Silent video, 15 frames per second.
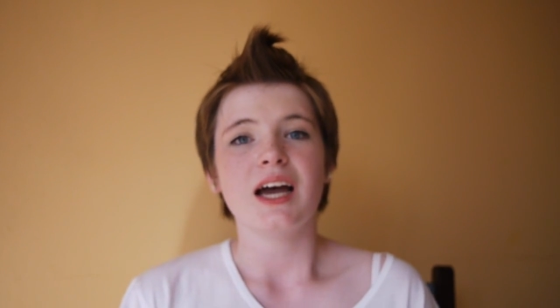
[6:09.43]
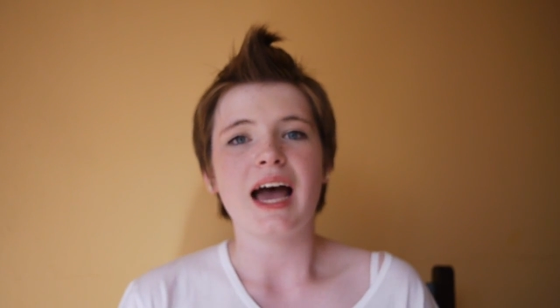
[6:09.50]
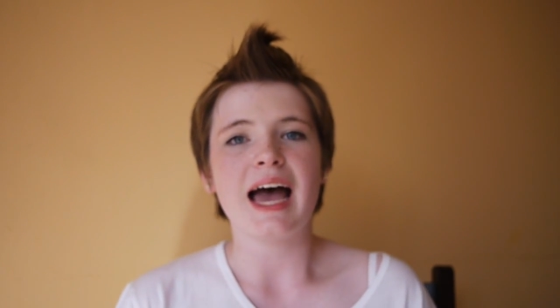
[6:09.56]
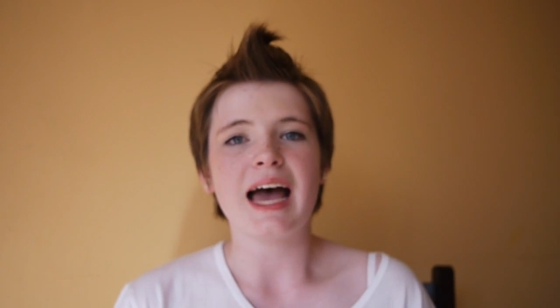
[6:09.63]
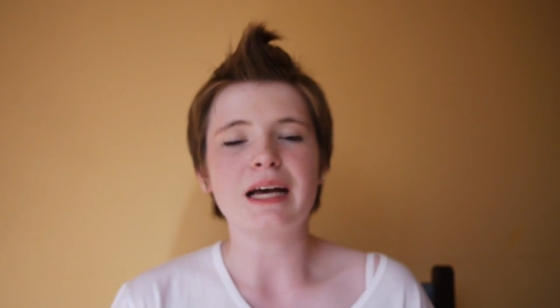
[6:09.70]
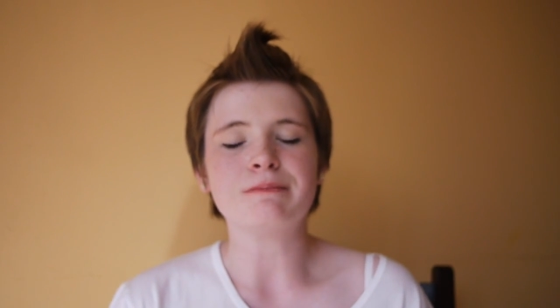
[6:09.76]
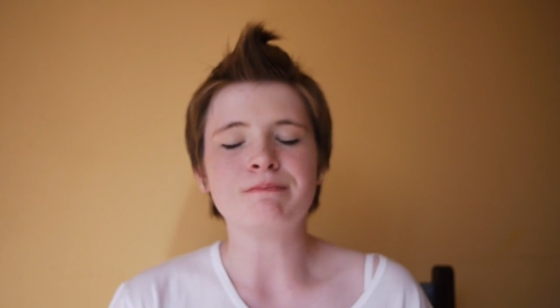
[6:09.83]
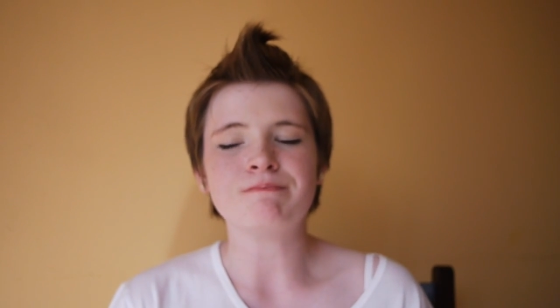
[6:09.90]

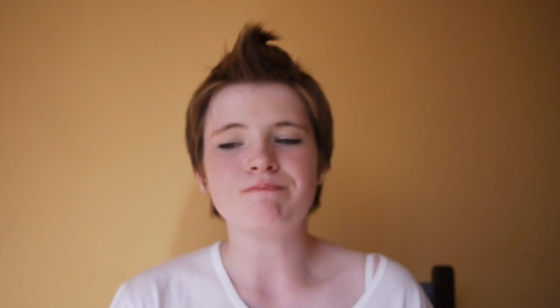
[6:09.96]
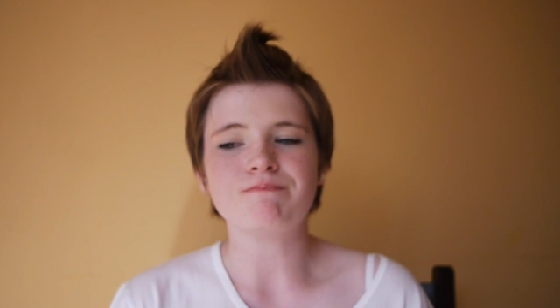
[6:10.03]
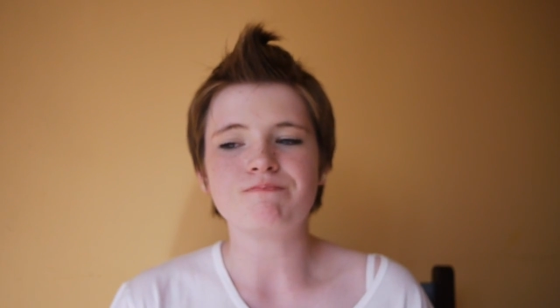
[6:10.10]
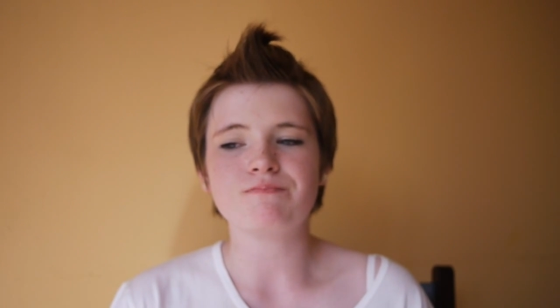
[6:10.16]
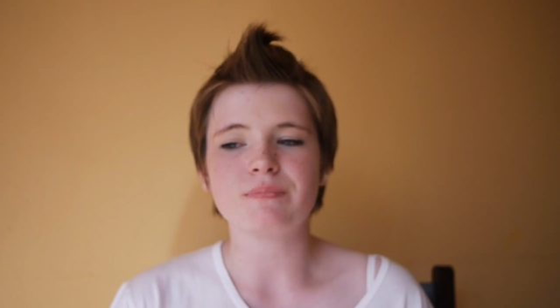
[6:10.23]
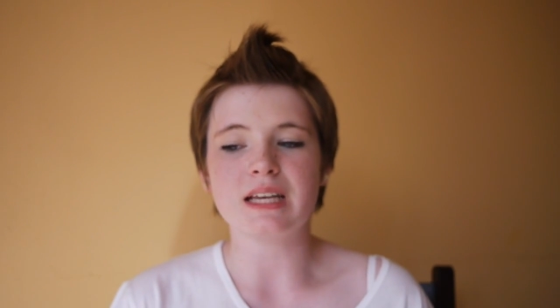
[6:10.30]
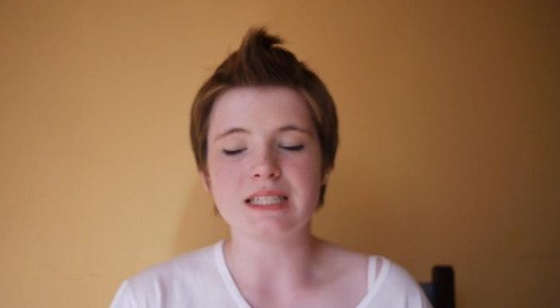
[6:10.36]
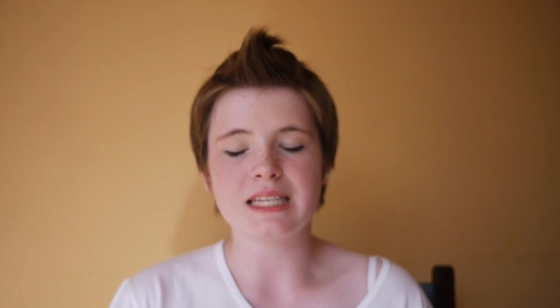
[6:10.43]

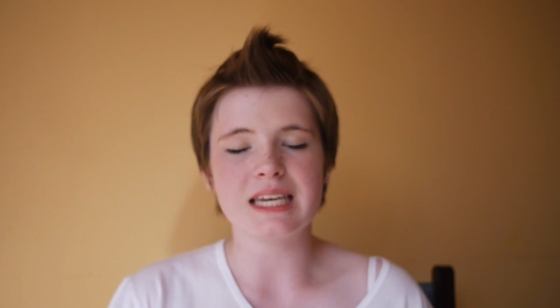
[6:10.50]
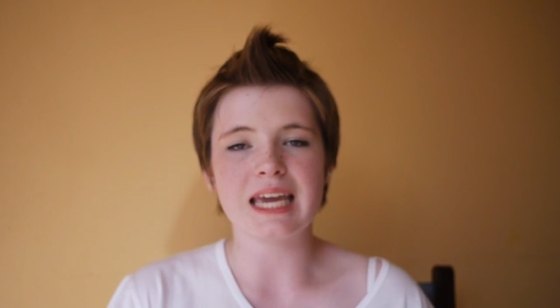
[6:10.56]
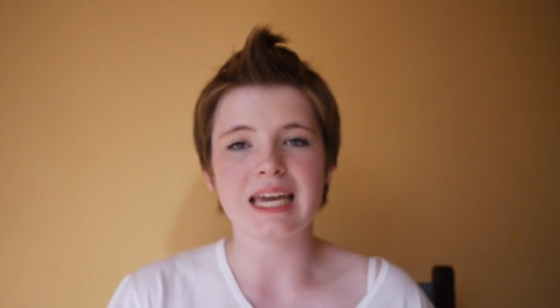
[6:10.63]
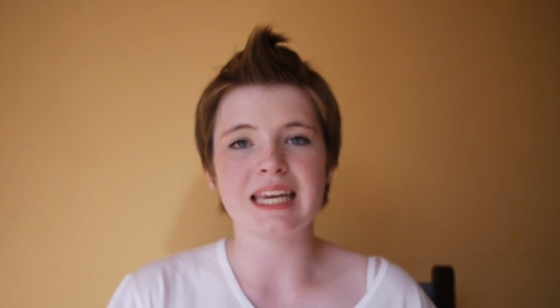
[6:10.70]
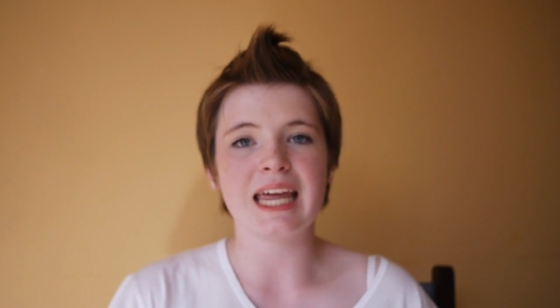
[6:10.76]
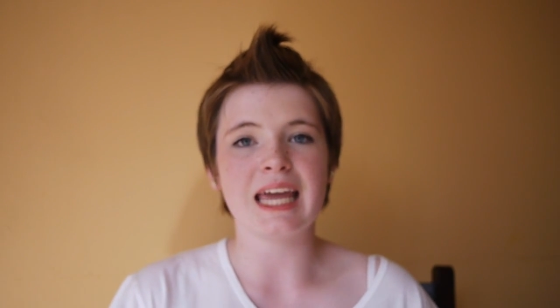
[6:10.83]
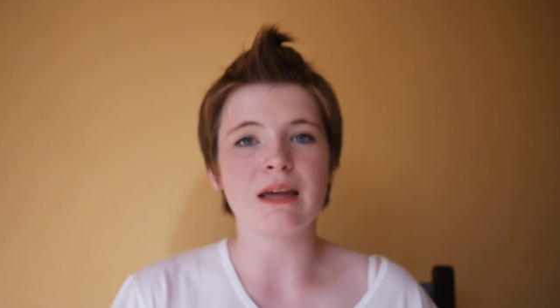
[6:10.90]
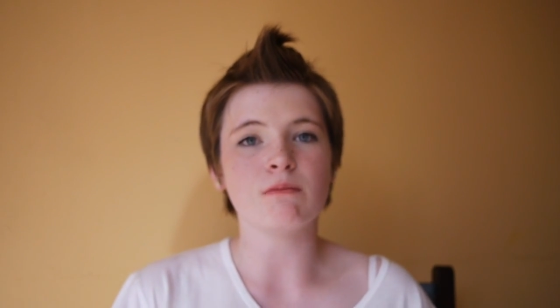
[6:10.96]
as a
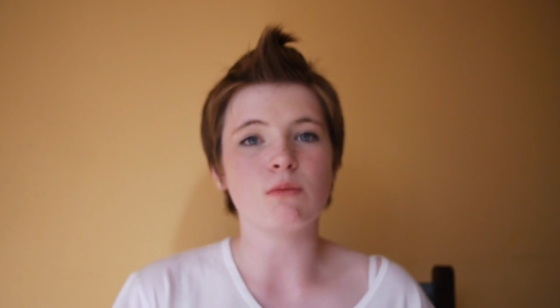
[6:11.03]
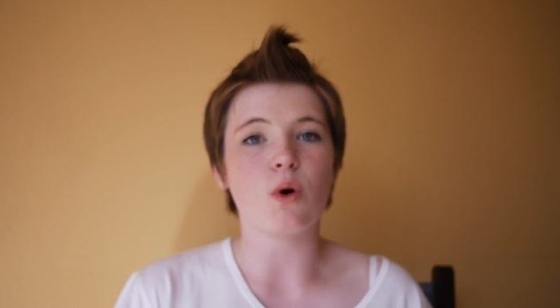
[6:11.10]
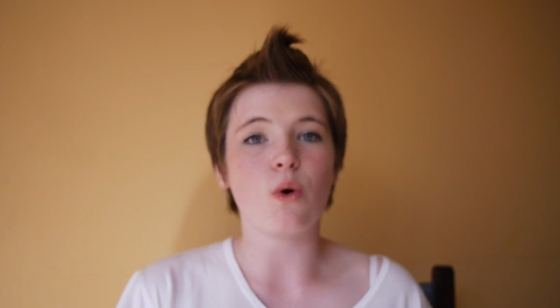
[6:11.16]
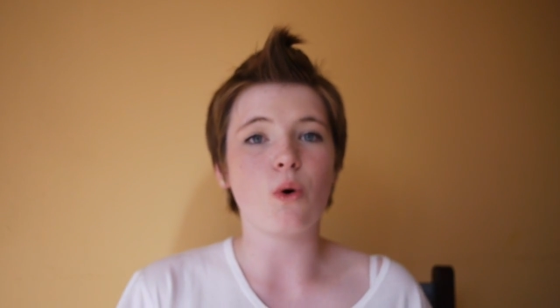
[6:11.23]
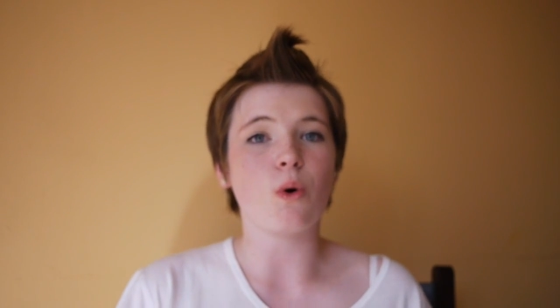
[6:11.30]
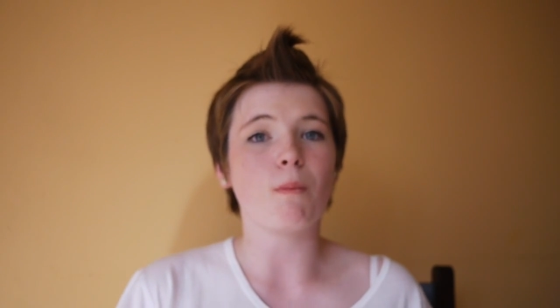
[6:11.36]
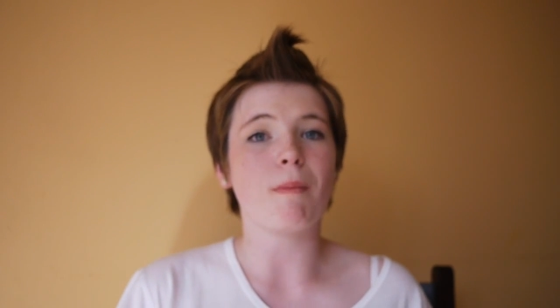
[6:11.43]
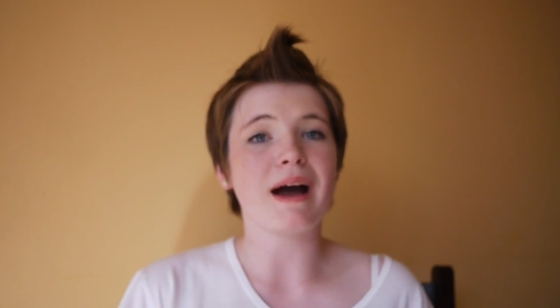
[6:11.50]
nickname,
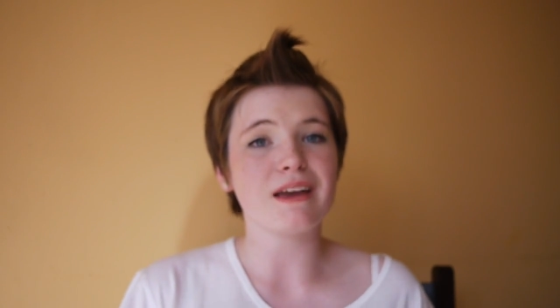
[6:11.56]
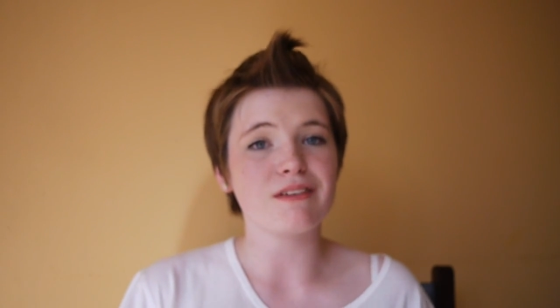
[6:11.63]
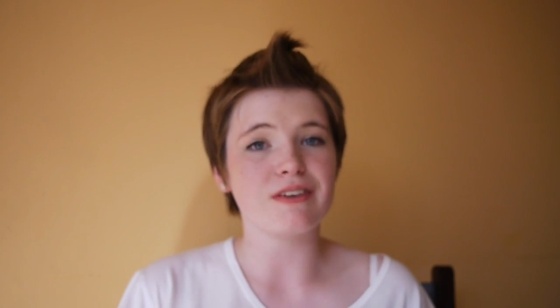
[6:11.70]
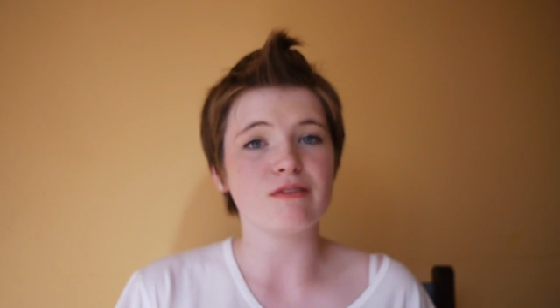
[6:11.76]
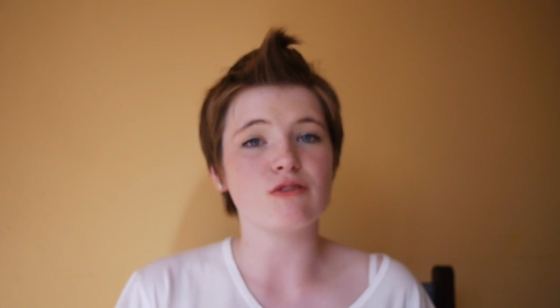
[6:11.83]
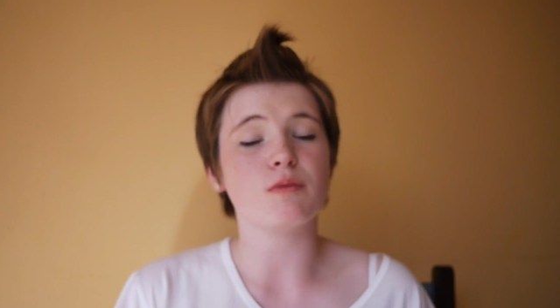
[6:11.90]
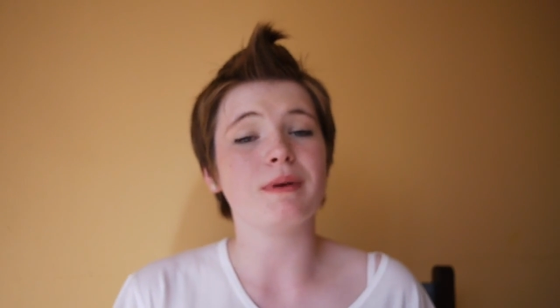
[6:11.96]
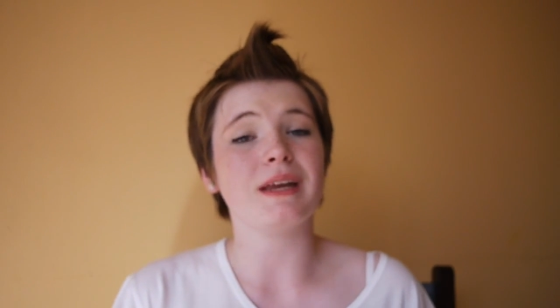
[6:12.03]
or my favourite would